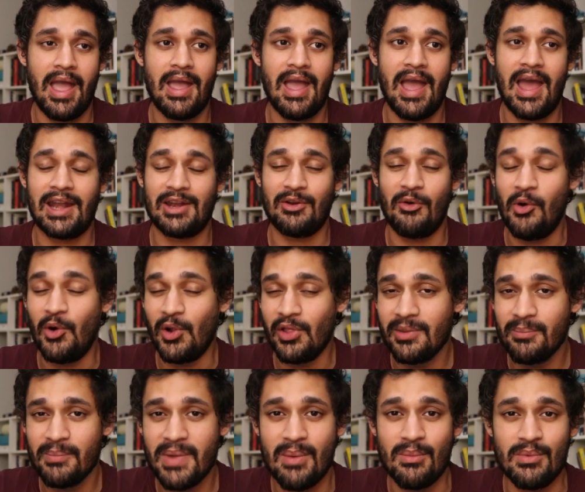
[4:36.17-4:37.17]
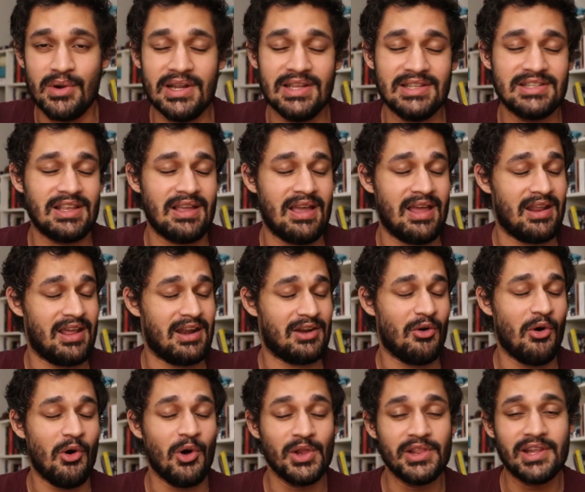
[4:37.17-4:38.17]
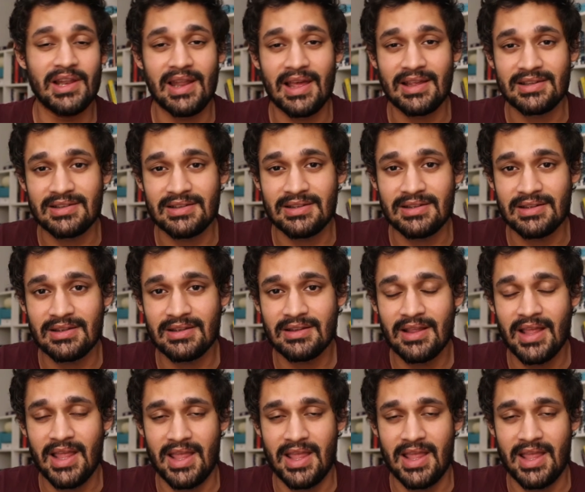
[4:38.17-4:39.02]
at all the memories and at all the lessons,